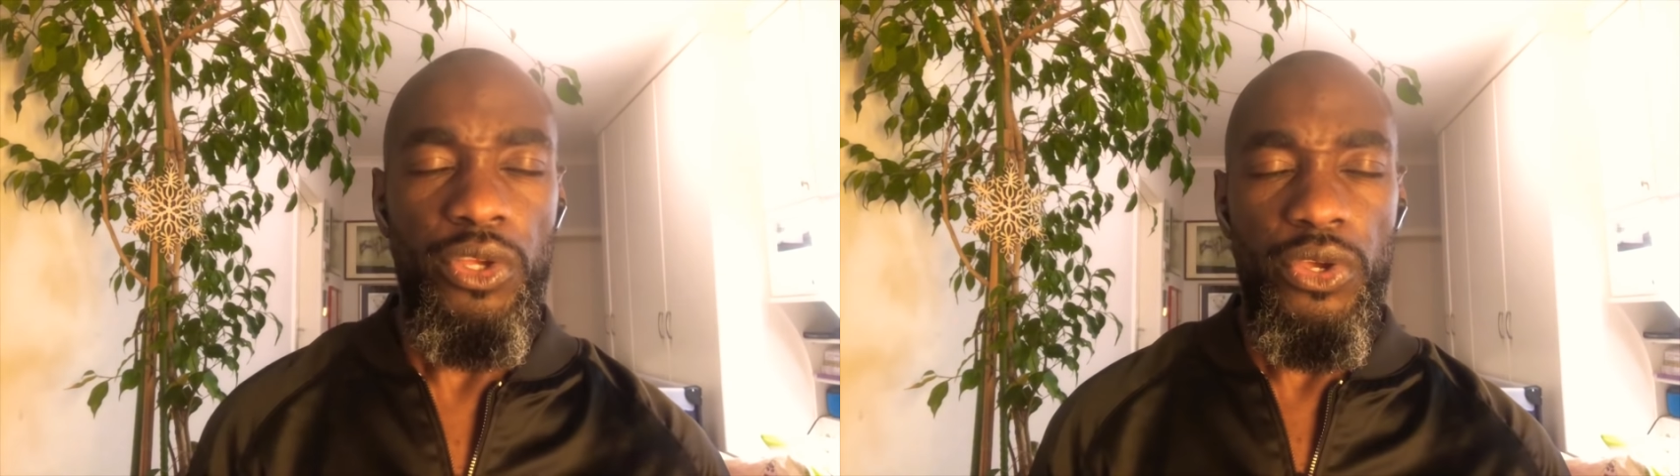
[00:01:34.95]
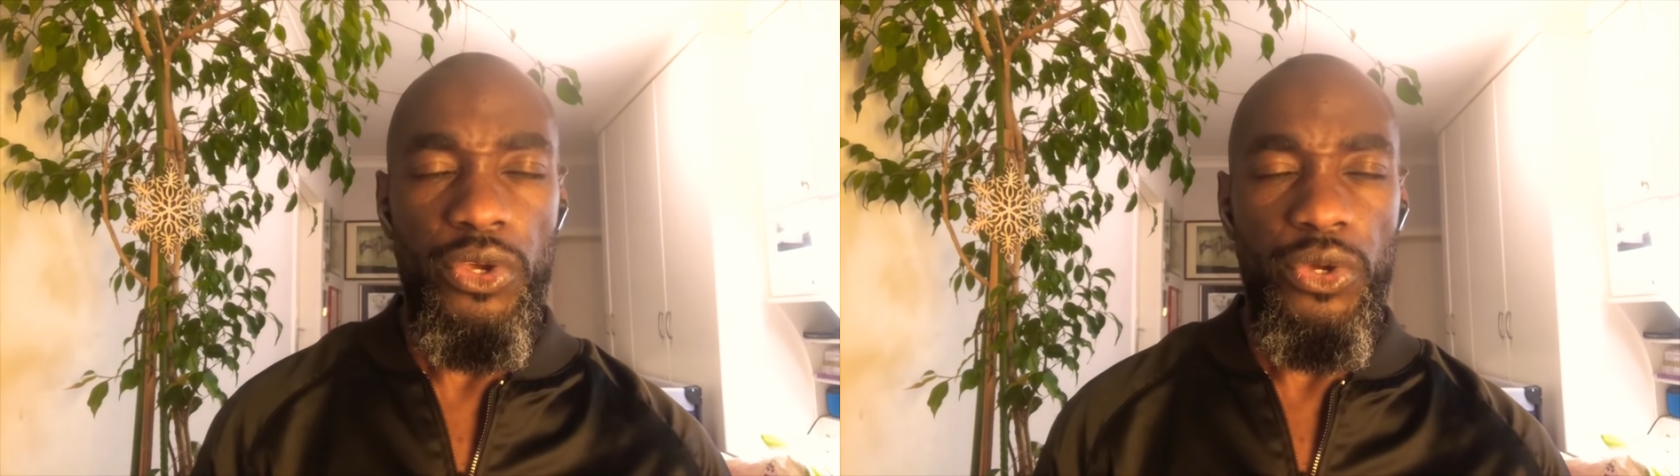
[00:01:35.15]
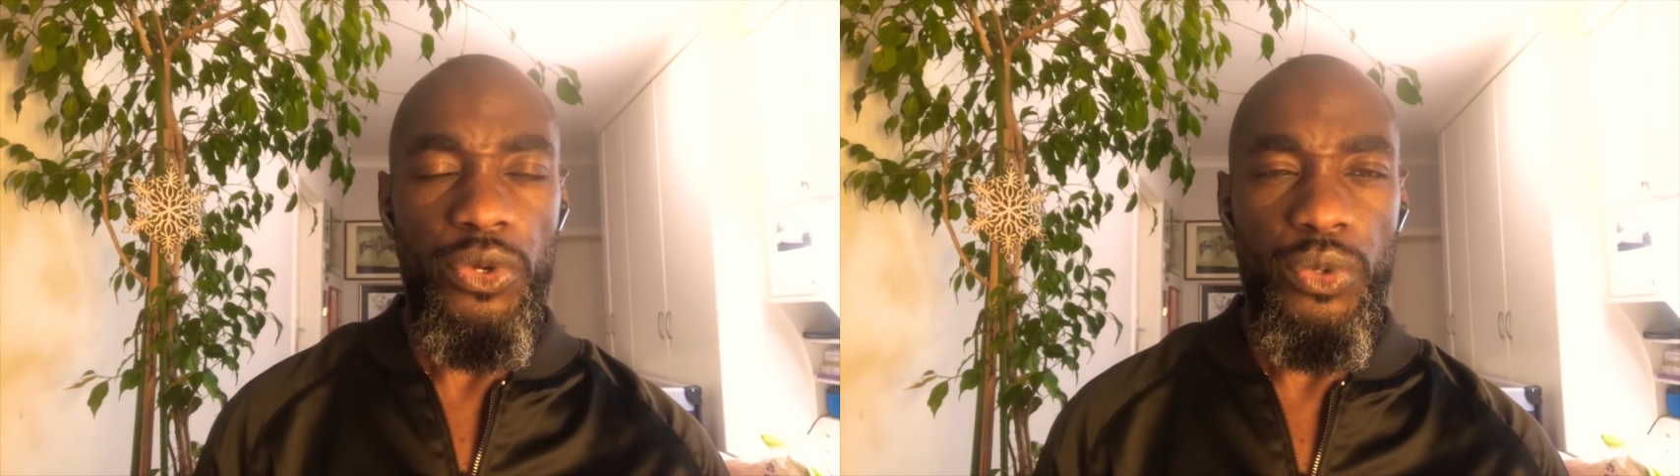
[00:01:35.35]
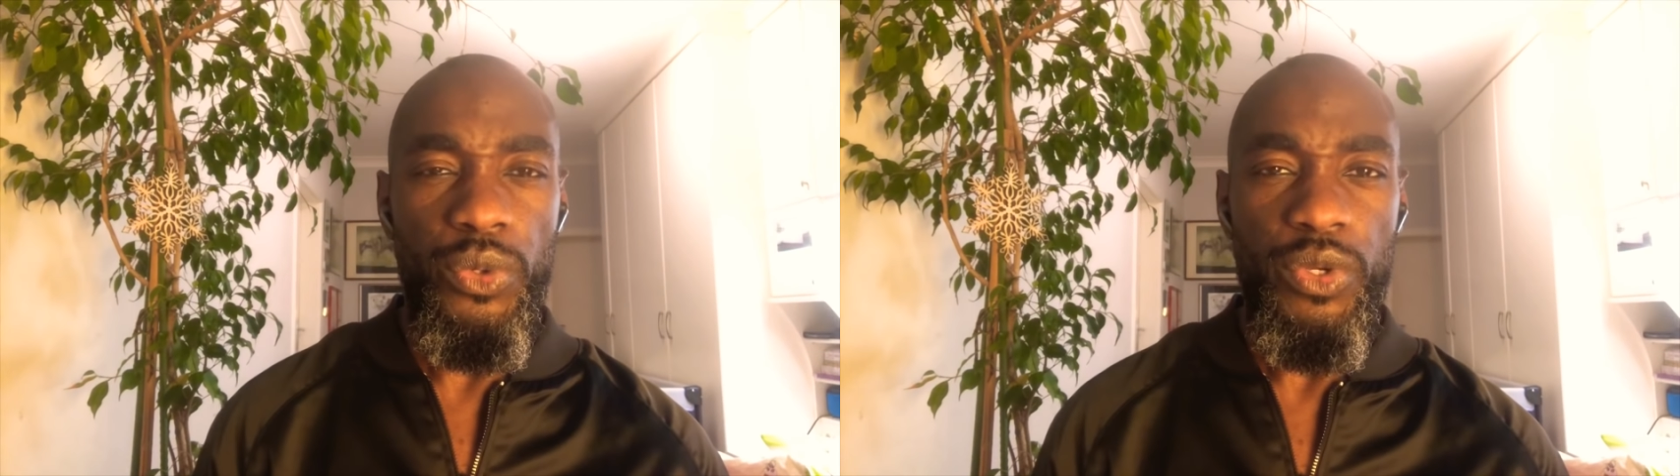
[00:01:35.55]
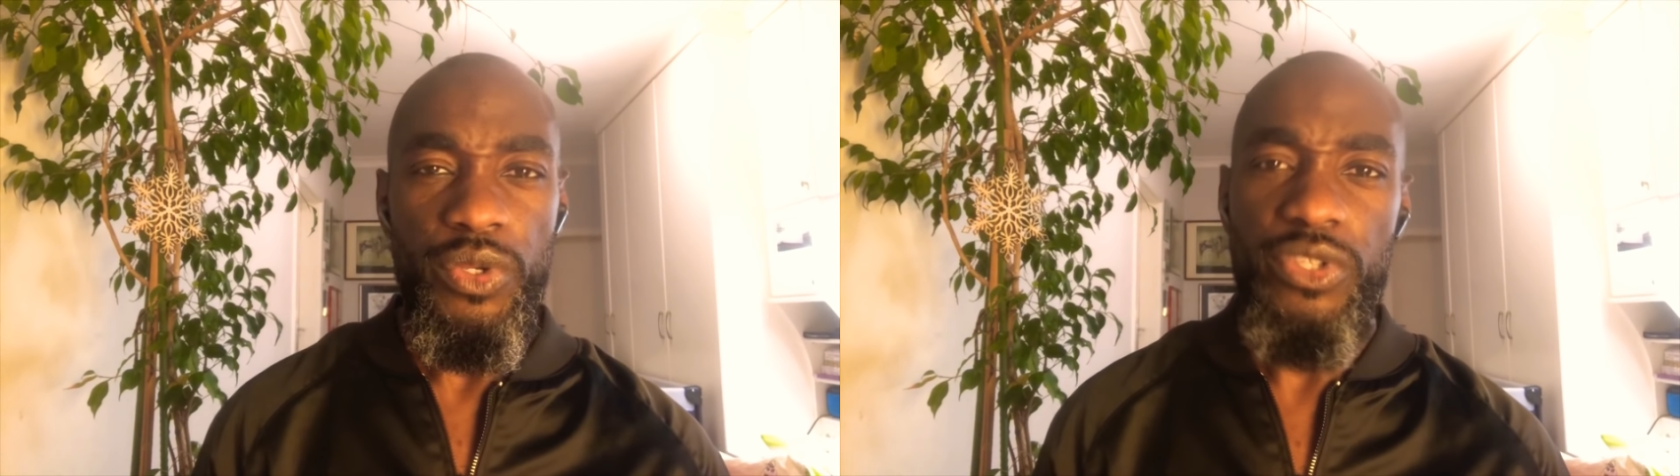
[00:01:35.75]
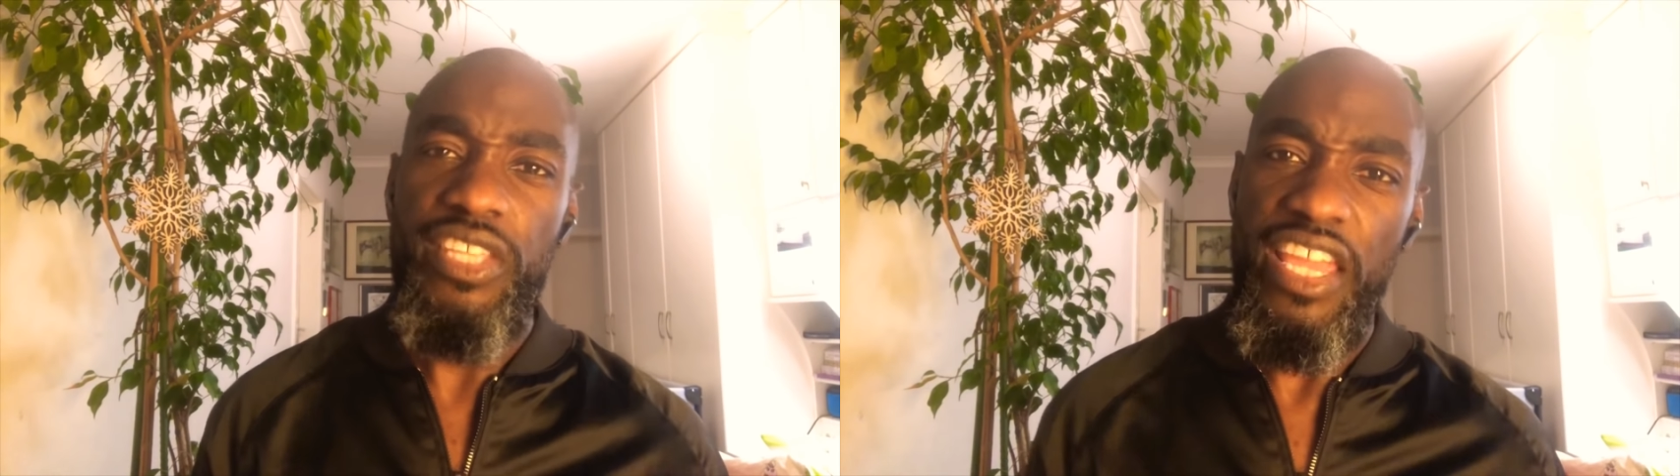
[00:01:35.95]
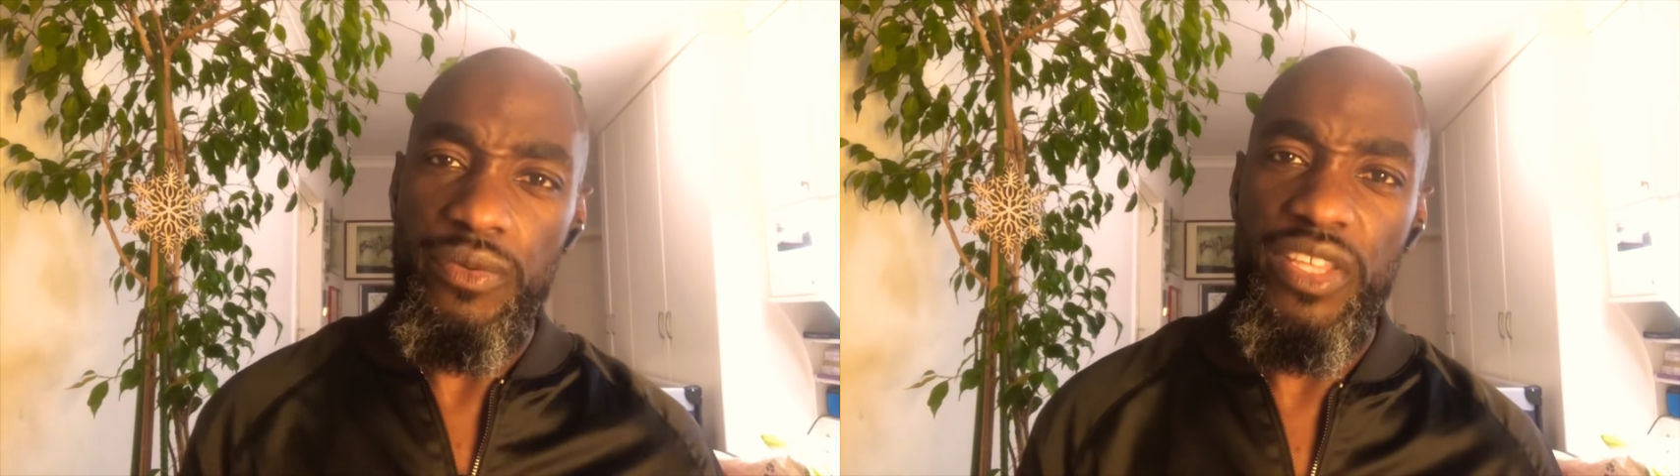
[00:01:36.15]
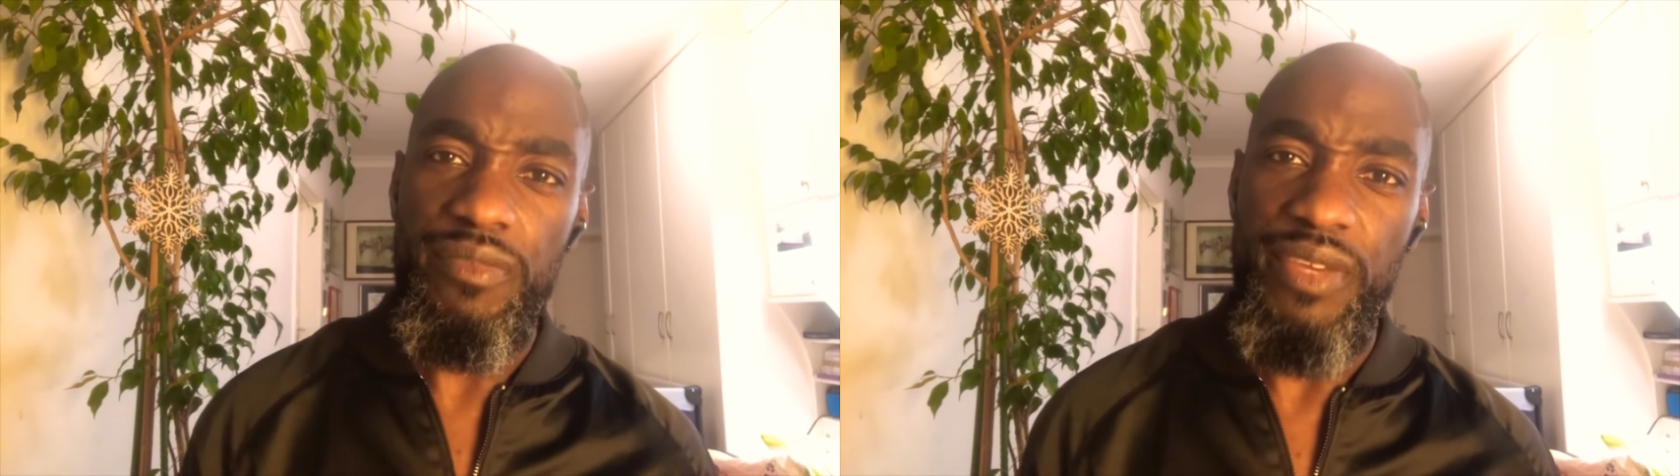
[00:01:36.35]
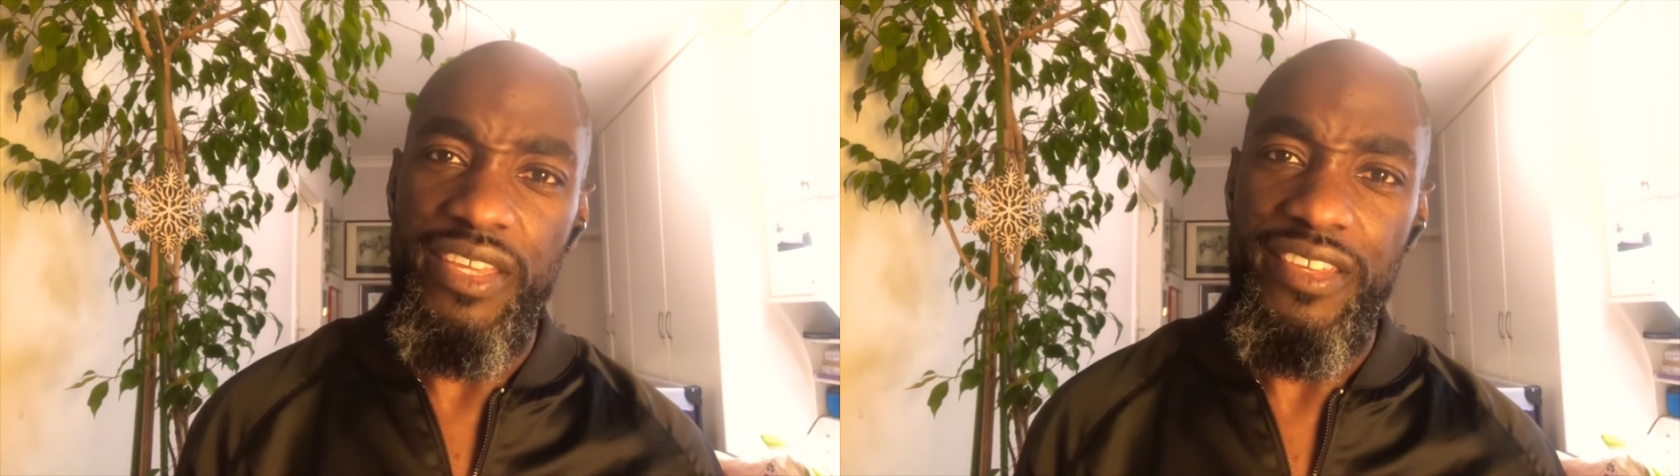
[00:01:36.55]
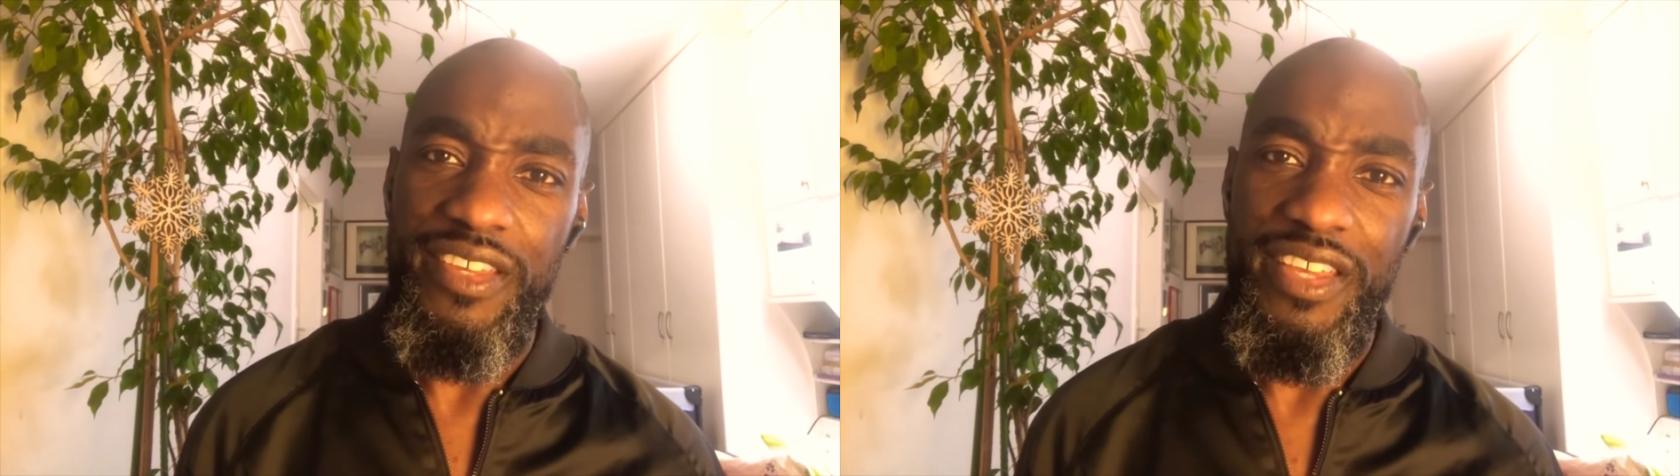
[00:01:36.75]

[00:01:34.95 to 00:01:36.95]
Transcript: who stayed with me,